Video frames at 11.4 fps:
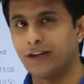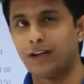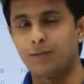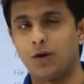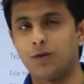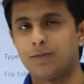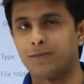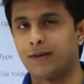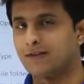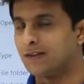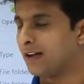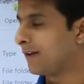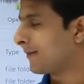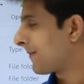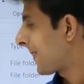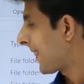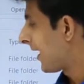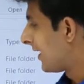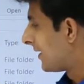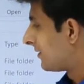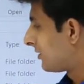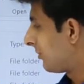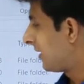will keep on pasting it.
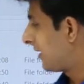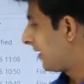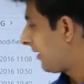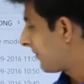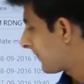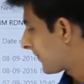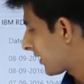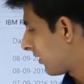Similarly,